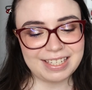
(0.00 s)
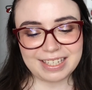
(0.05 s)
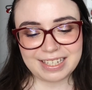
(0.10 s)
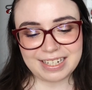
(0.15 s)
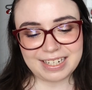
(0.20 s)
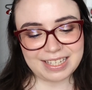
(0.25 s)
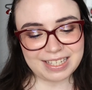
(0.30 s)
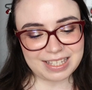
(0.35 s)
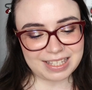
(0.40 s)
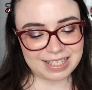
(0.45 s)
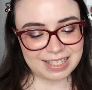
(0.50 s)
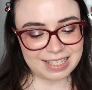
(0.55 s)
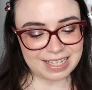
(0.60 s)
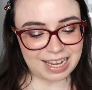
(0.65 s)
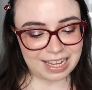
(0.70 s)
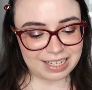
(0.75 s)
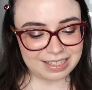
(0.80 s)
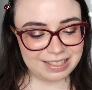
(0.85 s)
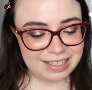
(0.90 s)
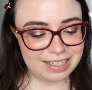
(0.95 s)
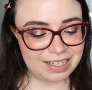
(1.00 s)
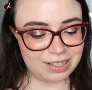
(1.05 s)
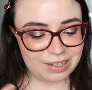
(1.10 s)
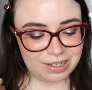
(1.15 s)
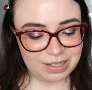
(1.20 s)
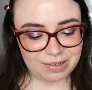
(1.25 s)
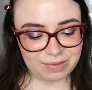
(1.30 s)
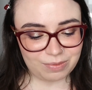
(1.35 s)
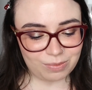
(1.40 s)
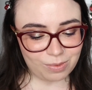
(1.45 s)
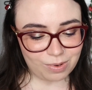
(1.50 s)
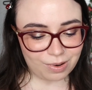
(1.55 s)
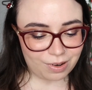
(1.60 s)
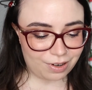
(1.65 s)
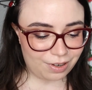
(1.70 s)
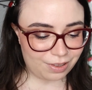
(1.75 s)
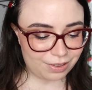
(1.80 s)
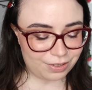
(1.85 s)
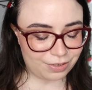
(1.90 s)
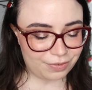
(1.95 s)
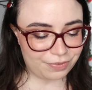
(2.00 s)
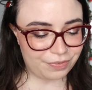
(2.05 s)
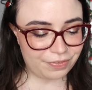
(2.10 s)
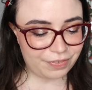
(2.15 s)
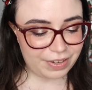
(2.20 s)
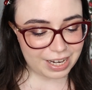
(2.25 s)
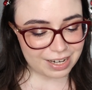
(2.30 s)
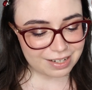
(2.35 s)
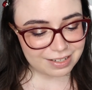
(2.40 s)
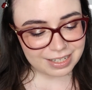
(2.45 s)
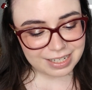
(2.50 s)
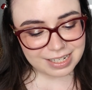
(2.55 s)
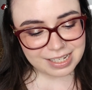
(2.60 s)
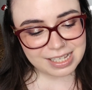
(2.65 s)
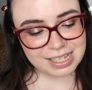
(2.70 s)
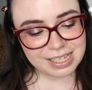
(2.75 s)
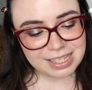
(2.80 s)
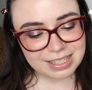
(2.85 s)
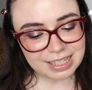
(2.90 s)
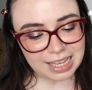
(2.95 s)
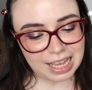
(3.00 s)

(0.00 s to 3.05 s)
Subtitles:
It is set in a world of fairies,